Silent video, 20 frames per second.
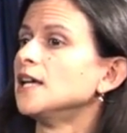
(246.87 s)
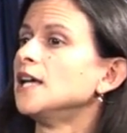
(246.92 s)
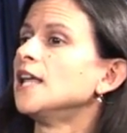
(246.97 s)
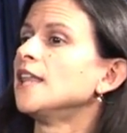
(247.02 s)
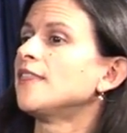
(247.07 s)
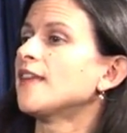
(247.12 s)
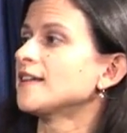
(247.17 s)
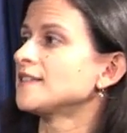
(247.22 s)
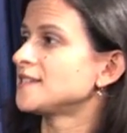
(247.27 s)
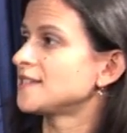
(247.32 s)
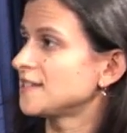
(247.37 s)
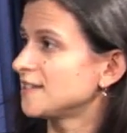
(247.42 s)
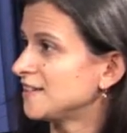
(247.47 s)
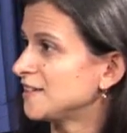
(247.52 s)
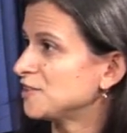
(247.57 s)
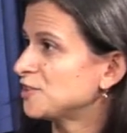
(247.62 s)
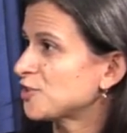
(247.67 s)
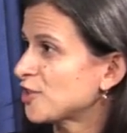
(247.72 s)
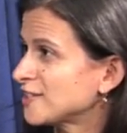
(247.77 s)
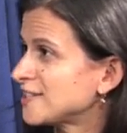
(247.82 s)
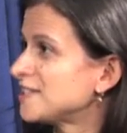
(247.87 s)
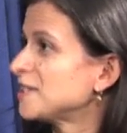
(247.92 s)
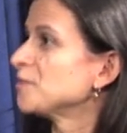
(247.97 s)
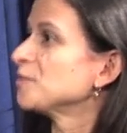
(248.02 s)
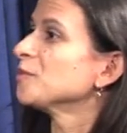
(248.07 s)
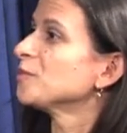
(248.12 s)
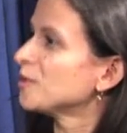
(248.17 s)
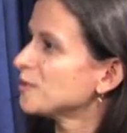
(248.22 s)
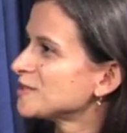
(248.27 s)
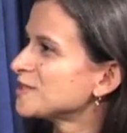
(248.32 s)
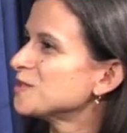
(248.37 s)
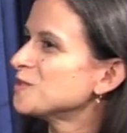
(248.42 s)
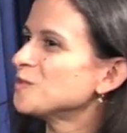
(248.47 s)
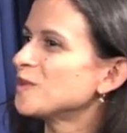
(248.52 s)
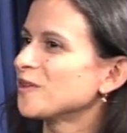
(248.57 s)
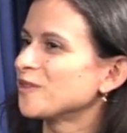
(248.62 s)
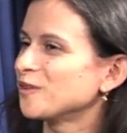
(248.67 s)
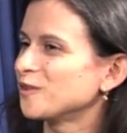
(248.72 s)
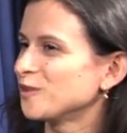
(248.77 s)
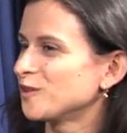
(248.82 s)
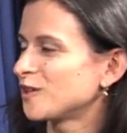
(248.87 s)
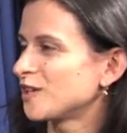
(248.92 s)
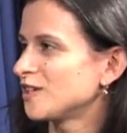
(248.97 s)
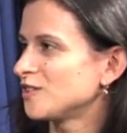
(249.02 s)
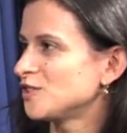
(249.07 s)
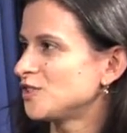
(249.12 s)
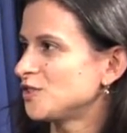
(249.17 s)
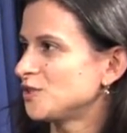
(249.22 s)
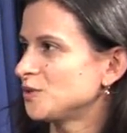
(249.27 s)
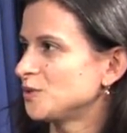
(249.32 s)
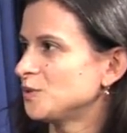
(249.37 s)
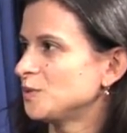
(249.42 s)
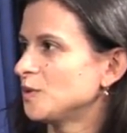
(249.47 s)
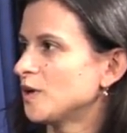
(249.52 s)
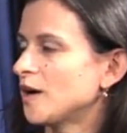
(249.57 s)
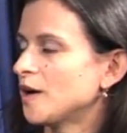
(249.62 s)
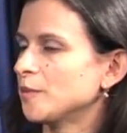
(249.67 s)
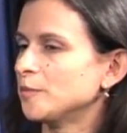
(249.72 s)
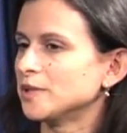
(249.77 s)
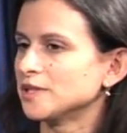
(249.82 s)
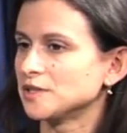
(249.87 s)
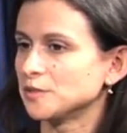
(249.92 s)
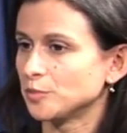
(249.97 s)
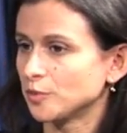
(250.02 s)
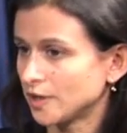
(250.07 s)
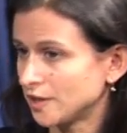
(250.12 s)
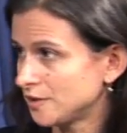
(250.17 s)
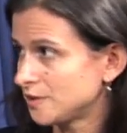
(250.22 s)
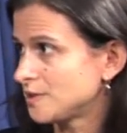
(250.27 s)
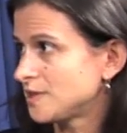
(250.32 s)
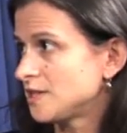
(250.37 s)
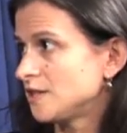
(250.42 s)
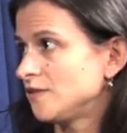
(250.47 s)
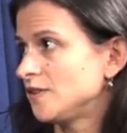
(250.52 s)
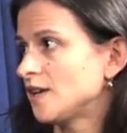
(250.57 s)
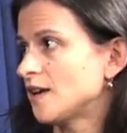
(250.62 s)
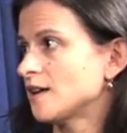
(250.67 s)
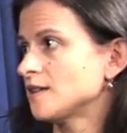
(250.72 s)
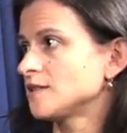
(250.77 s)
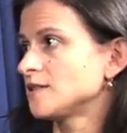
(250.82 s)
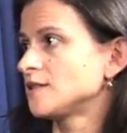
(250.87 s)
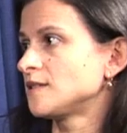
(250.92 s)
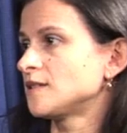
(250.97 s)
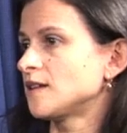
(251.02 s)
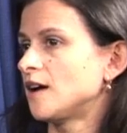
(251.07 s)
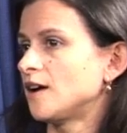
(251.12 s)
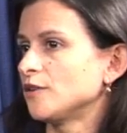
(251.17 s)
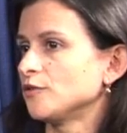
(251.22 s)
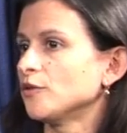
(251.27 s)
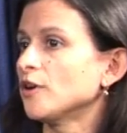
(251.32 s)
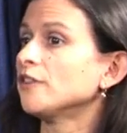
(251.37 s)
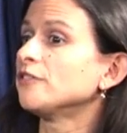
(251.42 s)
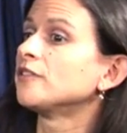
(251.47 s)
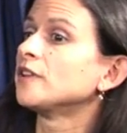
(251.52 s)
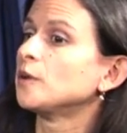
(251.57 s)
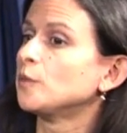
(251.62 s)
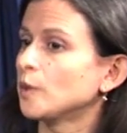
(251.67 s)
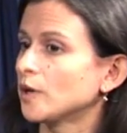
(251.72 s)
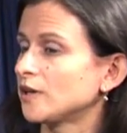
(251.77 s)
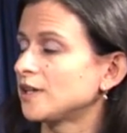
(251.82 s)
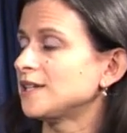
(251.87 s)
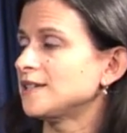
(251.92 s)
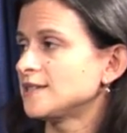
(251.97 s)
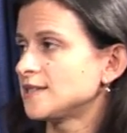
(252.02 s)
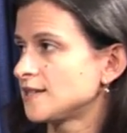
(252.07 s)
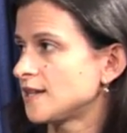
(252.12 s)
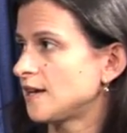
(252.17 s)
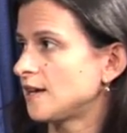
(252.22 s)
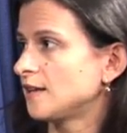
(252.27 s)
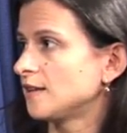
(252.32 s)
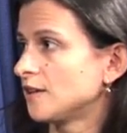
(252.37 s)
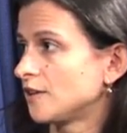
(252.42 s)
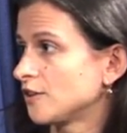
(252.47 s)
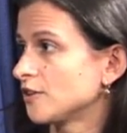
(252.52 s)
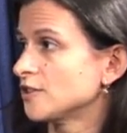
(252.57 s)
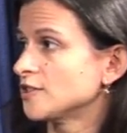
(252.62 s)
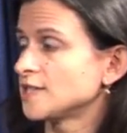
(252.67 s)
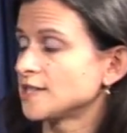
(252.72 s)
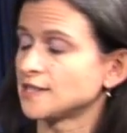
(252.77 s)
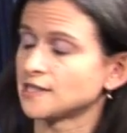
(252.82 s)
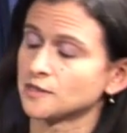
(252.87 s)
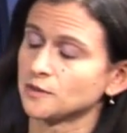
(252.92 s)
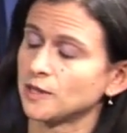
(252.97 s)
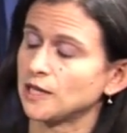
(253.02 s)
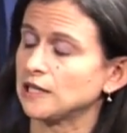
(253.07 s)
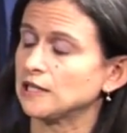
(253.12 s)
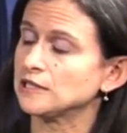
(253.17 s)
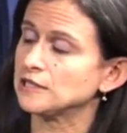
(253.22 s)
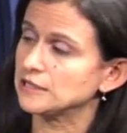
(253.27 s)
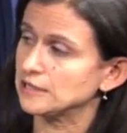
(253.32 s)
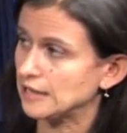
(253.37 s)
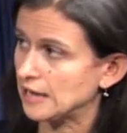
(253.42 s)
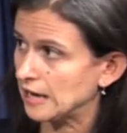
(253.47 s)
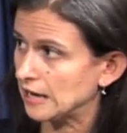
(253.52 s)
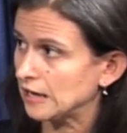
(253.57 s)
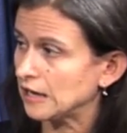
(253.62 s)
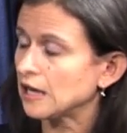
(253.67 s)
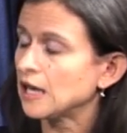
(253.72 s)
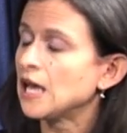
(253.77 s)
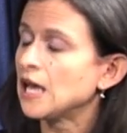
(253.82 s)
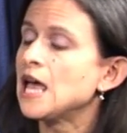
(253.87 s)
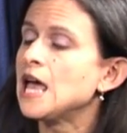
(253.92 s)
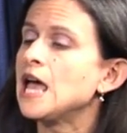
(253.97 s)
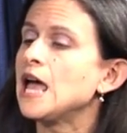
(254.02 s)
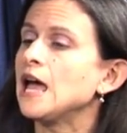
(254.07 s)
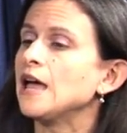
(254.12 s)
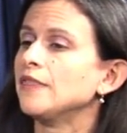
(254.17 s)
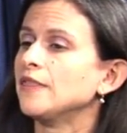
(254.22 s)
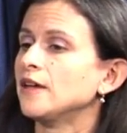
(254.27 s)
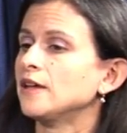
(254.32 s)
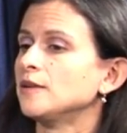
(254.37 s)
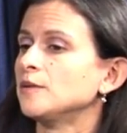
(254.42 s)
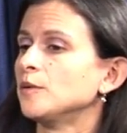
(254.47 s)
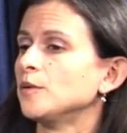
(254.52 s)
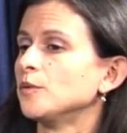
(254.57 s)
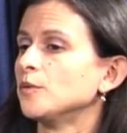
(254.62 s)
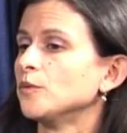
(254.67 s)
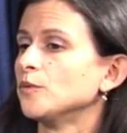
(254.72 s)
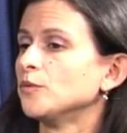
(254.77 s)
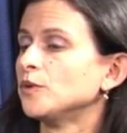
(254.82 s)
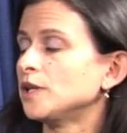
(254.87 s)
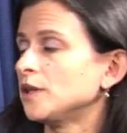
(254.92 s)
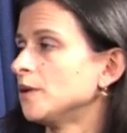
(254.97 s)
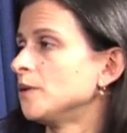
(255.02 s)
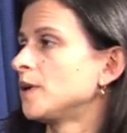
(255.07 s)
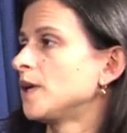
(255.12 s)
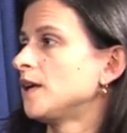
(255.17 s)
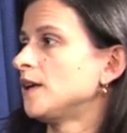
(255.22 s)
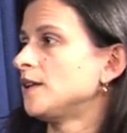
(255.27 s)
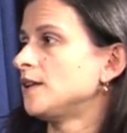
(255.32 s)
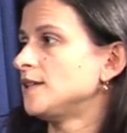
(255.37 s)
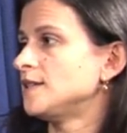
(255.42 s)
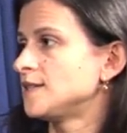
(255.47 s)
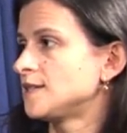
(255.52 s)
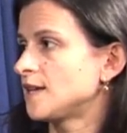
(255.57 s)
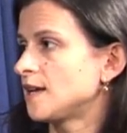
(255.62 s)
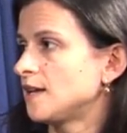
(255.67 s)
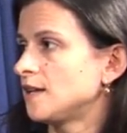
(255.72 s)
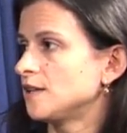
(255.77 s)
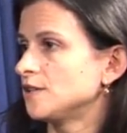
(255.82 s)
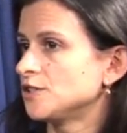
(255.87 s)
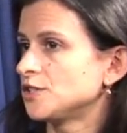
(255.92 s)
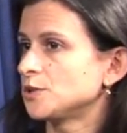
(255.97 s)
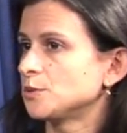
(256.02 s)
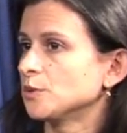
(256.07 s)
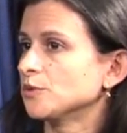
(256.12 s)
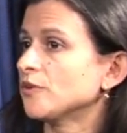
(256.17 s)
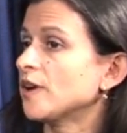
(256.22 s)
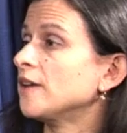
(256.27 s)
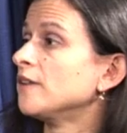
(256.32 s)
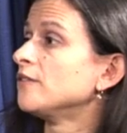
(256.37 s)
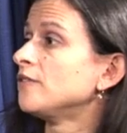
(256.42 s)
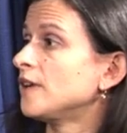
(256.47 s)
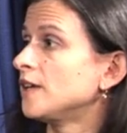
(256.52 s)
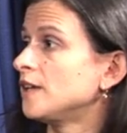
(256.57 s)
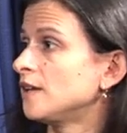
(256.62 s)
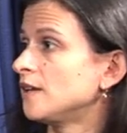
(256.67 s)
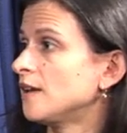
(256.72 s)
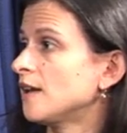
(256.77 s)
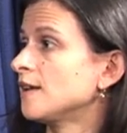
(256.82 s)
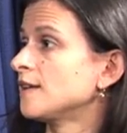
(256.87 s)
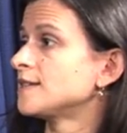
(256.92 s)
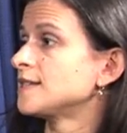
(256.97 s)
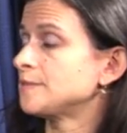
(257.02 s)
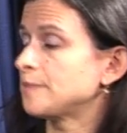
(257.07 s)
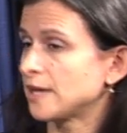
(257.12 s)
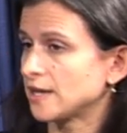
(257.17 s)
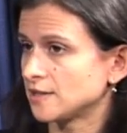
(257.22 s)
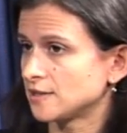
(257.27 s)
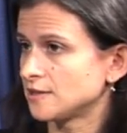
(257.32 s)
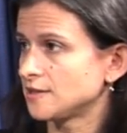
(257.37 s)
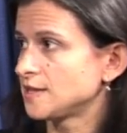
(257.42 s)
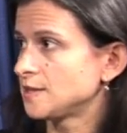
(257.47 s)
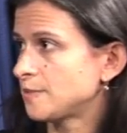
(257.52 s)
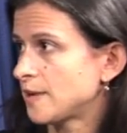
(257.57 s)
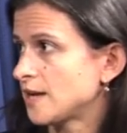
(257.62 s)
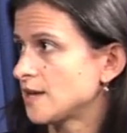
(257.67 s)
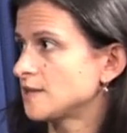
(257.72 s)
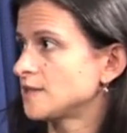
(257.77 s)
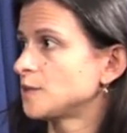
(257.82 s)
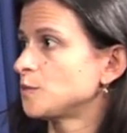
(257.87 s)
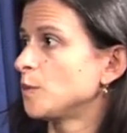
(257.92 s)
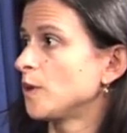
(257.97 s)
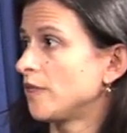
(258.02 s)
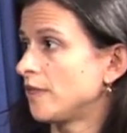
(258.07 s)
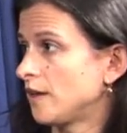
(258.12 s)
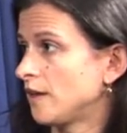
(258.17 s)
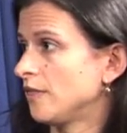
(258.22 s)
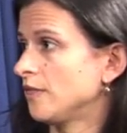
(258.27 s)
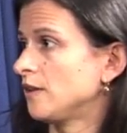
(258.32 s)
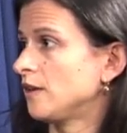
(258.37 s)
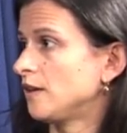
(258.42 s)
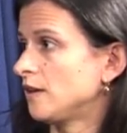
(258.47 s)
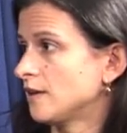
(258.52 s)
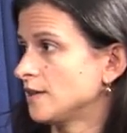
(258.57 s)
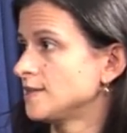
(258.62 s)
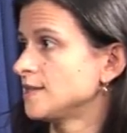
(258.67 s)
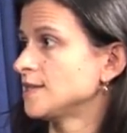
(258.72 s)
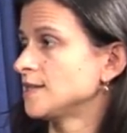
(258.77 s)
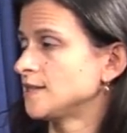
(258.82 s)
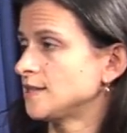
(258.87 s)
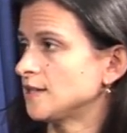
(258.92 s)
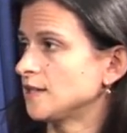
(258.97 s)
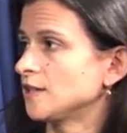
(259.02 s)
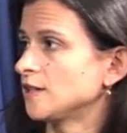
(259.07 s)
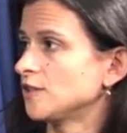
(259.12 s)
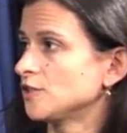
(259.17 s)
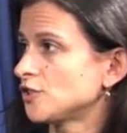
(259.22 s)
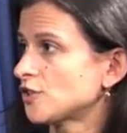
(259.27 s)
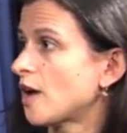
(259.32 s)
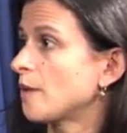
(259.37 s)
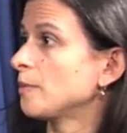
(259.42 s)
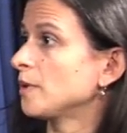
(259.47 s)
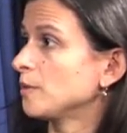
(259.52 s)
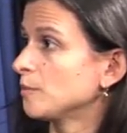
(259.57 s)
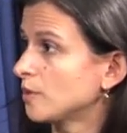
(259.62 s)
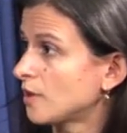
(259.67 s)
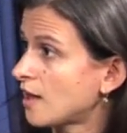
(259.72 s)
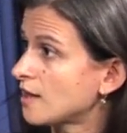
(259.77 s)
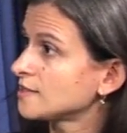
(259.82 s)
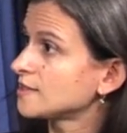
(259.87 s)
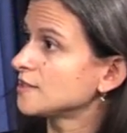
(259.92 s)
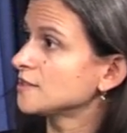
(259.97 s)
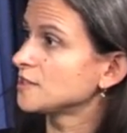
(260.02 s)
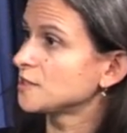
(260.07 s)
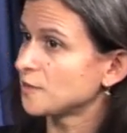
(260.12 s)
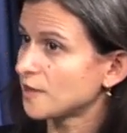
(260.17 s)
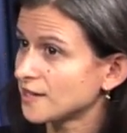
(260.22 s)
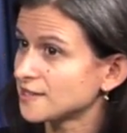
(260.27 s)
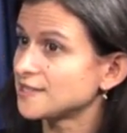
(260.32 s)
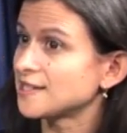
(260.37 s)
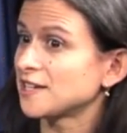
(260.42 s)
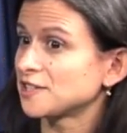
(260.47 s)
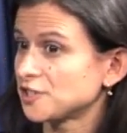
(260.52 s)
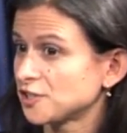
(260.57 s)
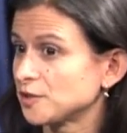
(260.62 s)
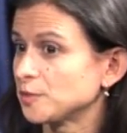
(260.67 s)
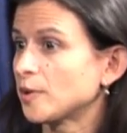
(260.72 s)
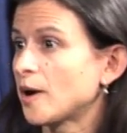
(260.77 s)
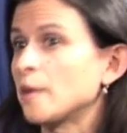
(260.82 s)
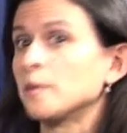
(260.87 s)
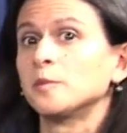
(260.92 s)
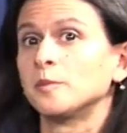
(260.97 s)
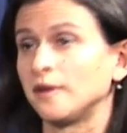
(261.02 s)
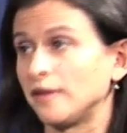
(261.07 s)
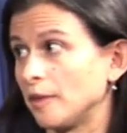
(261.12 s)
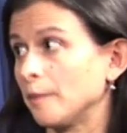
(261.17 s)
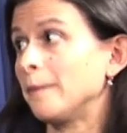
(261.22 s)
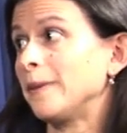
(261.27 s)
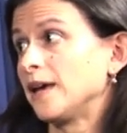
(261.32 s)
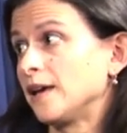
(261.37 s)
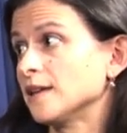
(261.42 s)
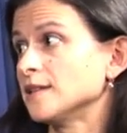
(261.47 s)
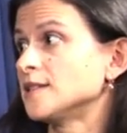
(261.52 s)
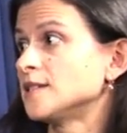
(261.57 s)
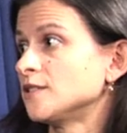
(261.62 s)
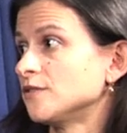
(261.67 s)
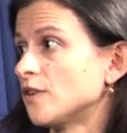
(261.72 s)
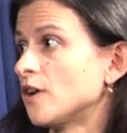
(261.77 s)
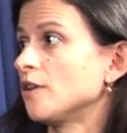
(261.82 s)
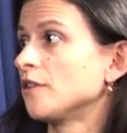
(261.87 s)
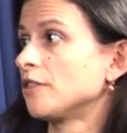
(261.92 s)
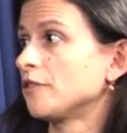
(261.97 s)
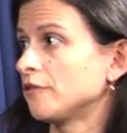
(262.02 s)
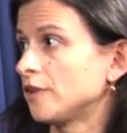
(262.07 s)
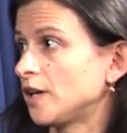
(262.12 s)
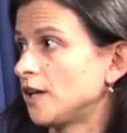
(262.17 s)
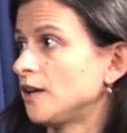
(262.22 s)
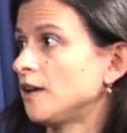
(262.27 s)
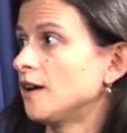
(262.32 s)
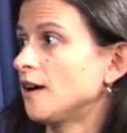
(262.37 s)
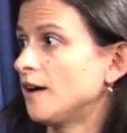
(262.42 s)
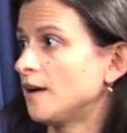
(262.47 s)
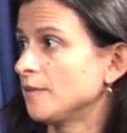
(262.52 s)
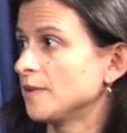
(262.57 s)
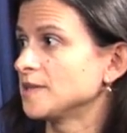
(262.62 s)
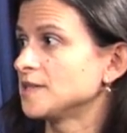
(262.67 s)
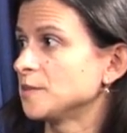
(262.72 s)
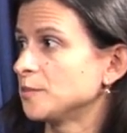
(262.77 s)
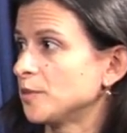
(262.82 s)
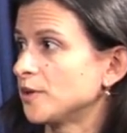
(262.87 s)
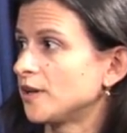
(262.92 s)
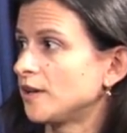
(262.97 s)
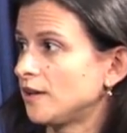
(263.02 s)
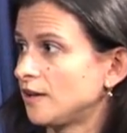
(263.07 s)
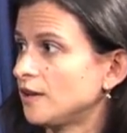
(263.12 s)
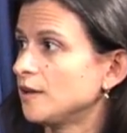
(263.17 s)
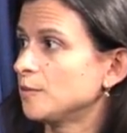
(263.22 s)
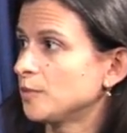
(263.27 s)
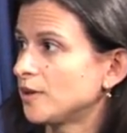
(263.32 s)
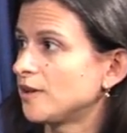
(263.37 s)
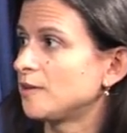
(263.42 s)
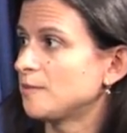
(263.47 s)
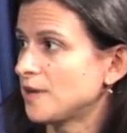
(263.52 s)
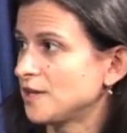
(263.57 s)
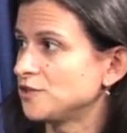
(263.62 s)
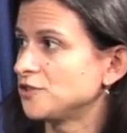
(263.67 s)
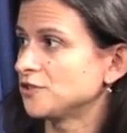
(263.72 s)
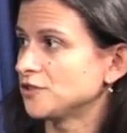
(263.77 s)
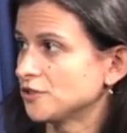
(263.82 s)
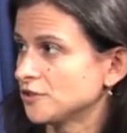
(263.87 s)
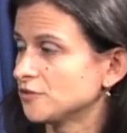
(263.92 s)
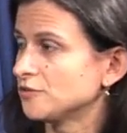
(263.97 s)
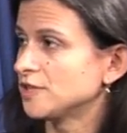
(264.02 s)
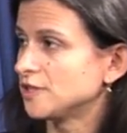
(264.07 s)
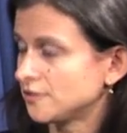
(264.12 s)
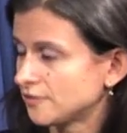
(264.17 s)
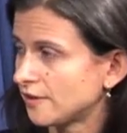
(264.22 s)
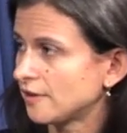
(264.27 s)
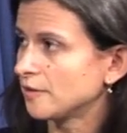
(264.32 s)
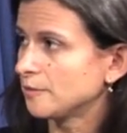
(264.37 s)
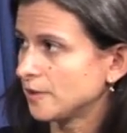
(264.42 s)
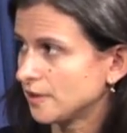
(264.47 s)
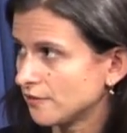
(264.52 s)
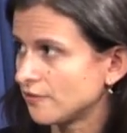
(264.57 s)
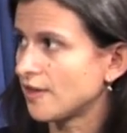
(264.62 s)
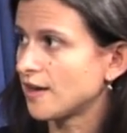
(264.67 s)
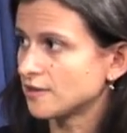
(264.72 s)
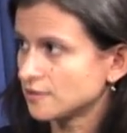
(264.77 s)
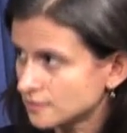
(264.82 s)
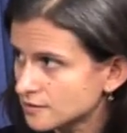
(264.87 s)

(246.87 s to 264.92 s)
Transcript: That's an interesting proposal where they're looking to uh, build a brand new C V S uh, roughly where Eastgate Liquors is located today, and then relocate Eastgate into a renovated and expanded space within the existing shopping plaza. So that's actually probably the biggest of all three. Um, that's a pretty pretty major redevelopment of that.